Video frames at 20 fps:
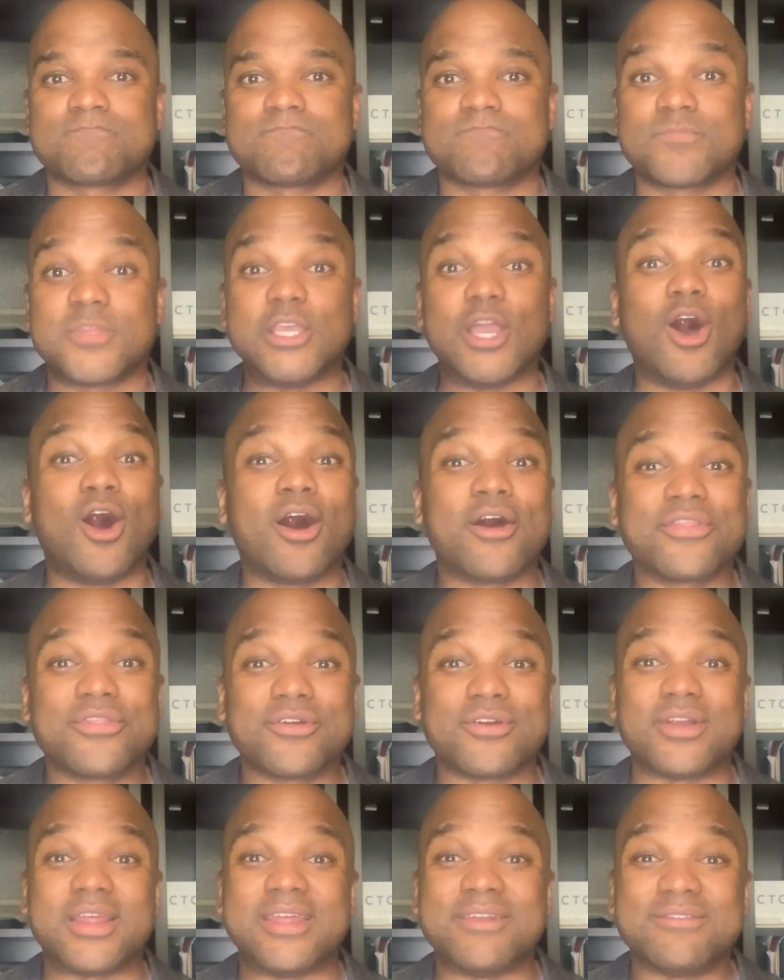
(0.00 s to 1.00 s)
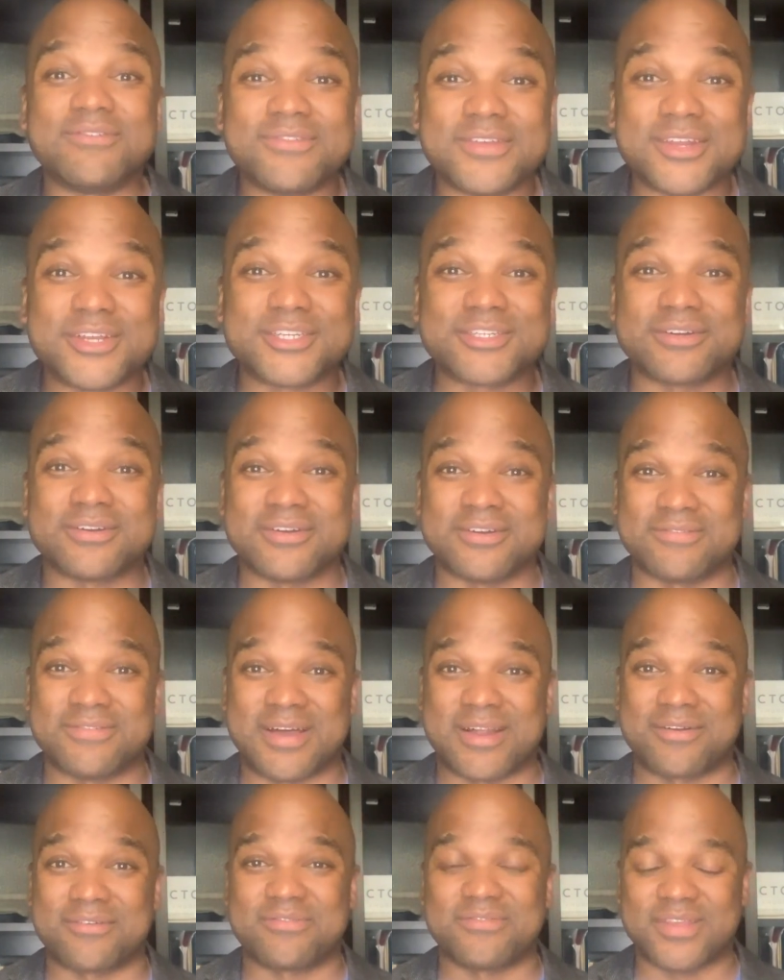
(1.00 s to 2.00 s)
the author and finisher of
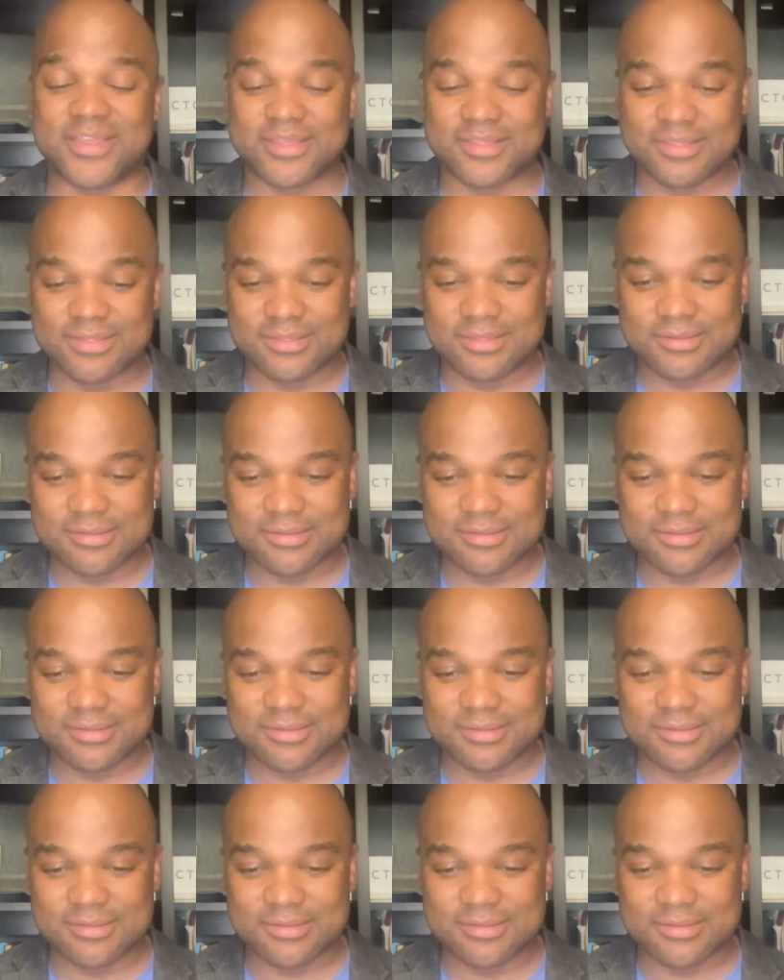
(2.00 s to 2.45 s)
our faith.